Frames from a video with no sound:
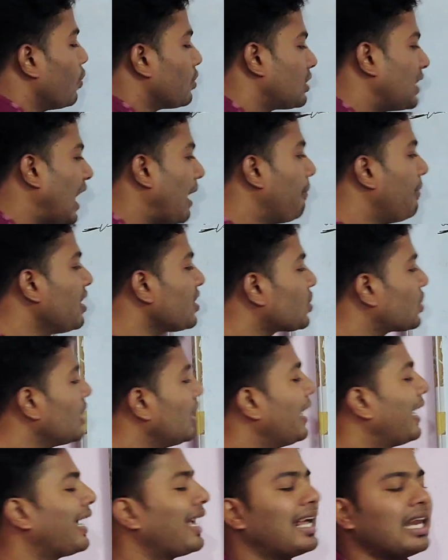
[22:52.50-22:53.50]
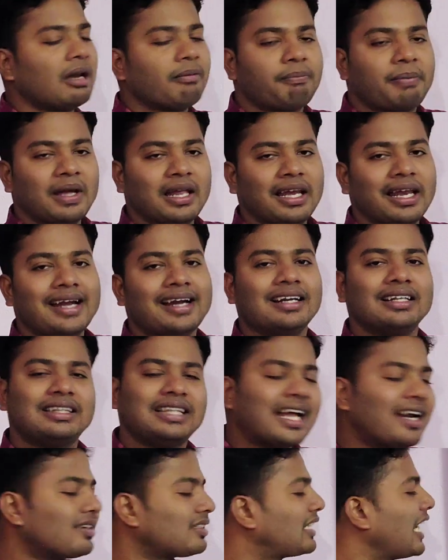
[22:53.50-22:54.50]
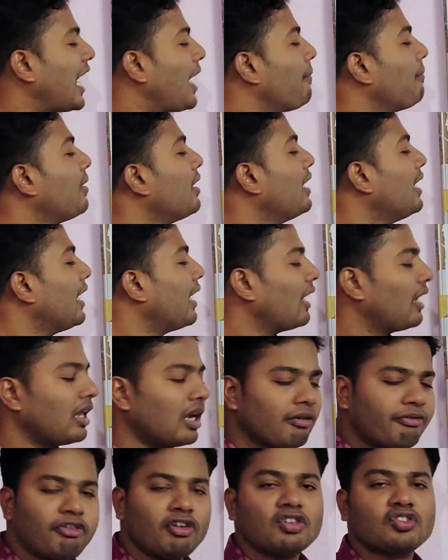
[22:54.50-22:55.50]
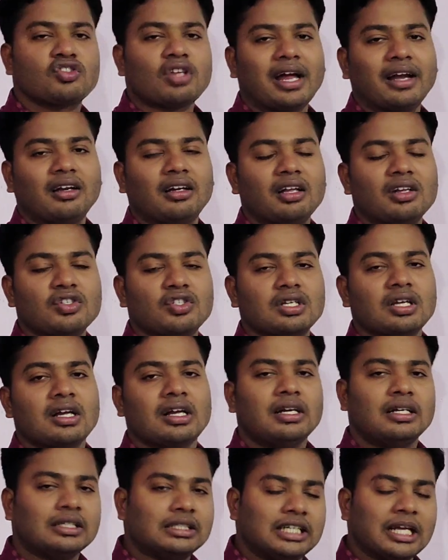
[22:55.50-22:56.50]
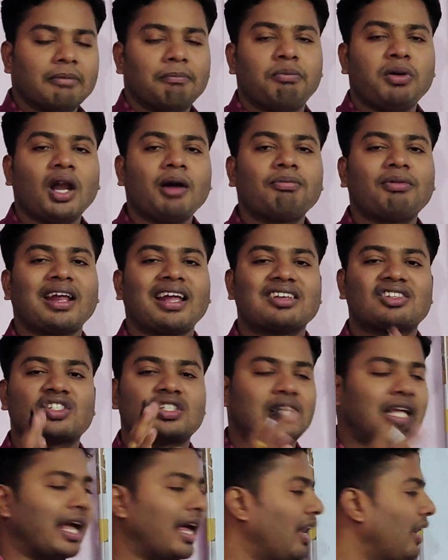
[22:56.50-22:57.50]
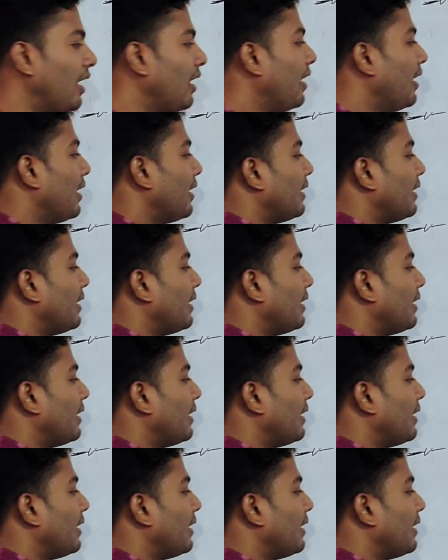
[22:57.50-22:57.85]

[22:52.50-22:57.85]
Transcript: whose name is Griffin. In that time, Griffin scientist developed a scale,